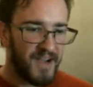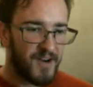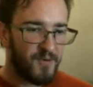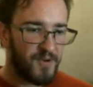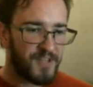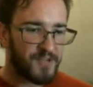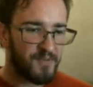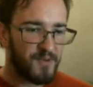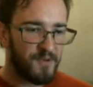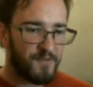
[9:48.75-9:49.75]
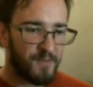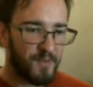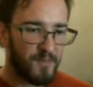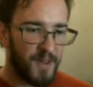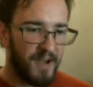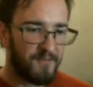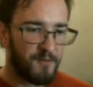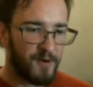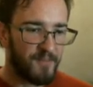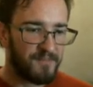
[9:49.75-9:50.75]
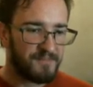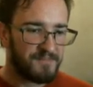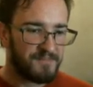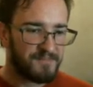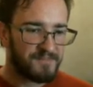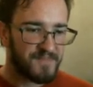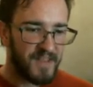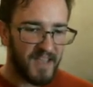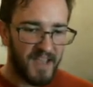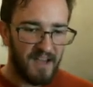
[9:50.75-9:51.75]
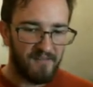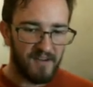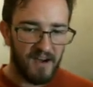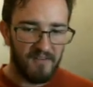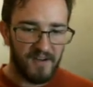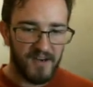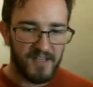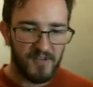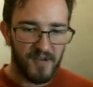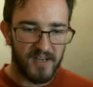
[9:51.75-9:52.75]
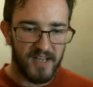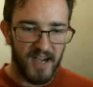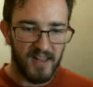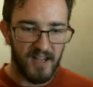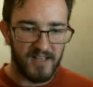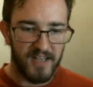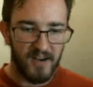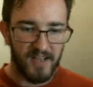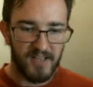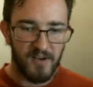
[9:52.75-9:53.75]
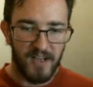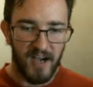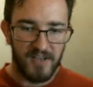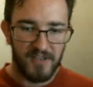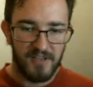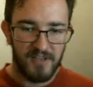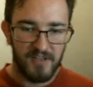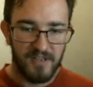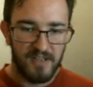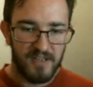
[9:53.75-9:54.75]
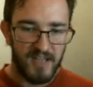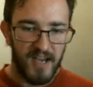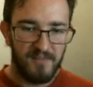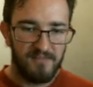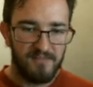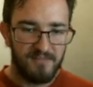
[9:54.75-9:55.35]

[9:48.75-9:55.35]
I don't want this removed from the platform. And they have uh, very strict guidelines nowadays. Oh gosh, got